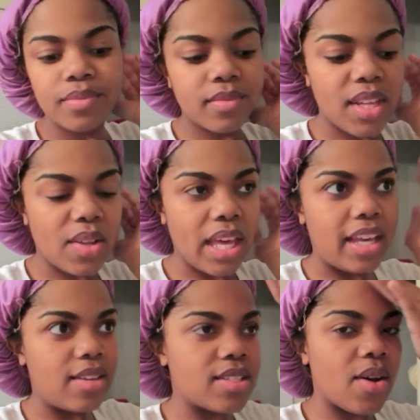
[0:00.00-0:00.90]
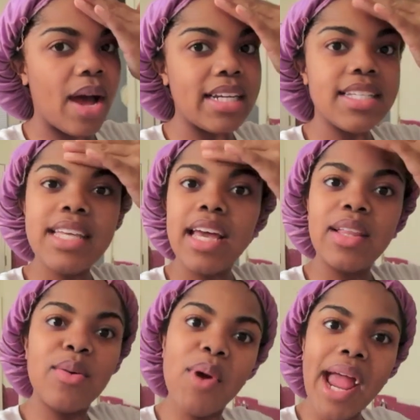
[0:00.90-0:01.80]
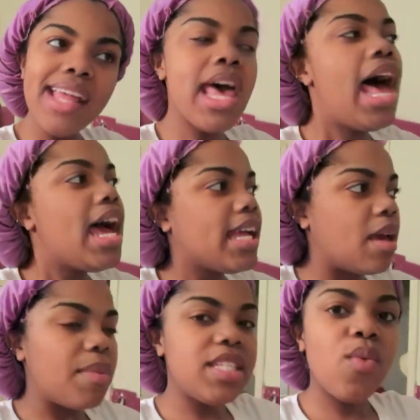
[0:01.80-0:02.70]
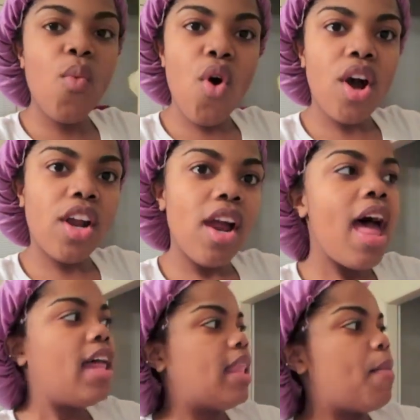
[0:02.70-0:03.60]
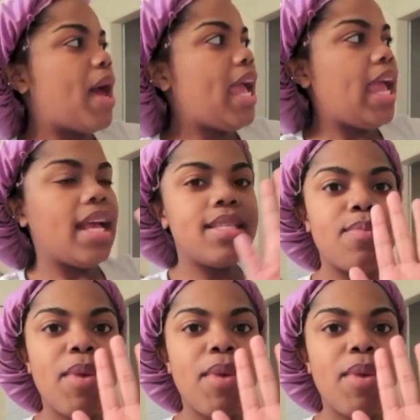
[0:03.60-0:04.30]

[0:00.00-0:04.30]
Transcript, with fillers: No, thank you. So I just take a little break, get me some water, let my hands